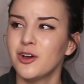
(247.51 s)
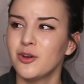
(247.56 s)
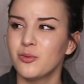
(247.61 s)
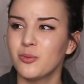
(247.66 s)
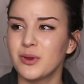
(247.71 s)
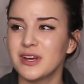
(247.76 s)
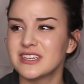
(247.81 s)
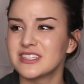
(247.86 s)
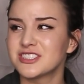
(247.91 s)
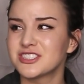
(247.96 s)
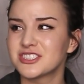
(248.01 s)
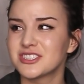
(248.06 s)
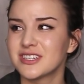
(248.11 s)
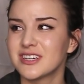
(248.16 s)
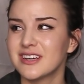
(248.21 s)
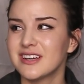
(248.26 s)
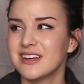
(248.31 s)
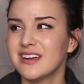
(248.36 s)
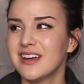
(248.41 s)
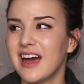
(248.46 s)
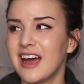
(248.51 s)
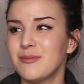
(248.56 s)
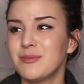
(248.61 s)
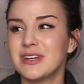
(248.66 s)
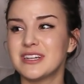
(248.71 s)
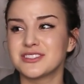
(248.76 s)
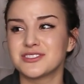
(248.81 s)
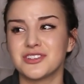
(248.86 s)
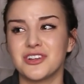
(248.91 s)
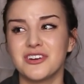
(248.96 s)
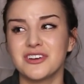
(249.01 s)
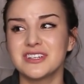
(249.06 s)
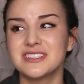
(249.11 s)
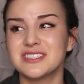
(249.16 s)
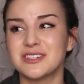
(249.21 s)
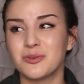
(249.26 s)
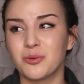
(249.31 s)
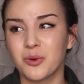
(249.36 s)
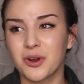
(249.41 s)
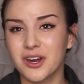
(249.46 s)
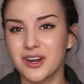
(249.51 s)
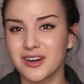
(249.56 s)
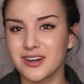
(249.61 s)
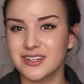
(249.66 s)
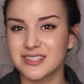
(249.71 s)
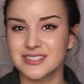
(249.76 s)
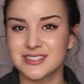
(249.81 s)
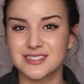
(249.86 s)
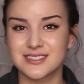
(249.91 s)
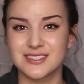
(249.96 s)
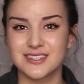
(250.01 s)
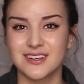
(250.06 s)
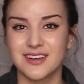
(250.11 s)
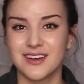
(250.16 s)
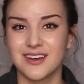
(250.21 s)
Which, I mean, as long as it works,